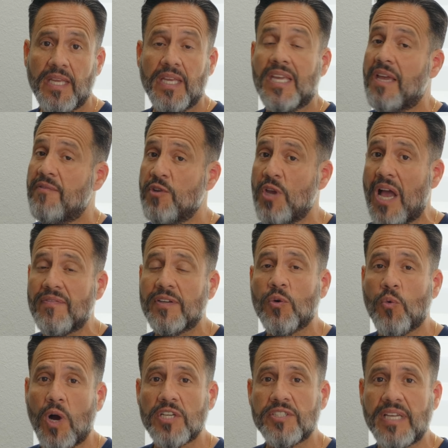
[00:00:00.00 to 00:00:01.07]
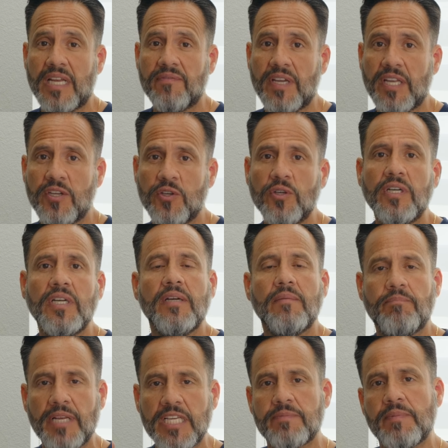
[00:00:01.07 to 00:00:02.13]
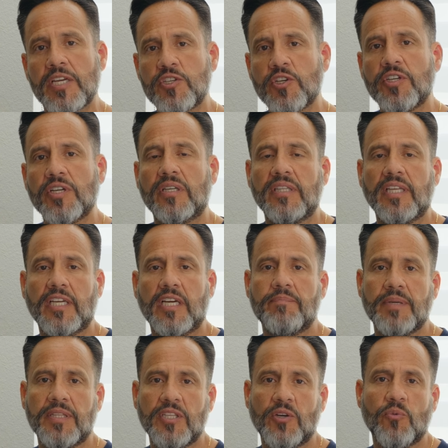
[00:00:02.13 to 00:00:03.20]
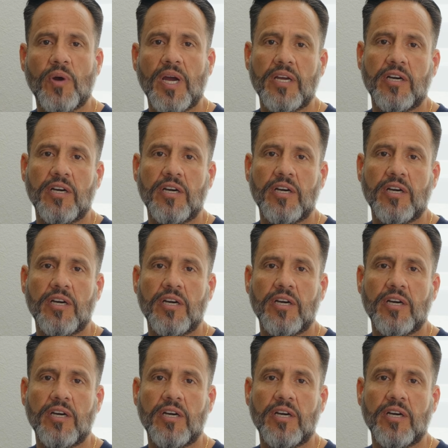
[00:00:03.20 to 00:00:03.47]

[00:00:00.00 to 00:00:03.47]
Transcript: If you haven't watched that video, please make sure to click up in the right,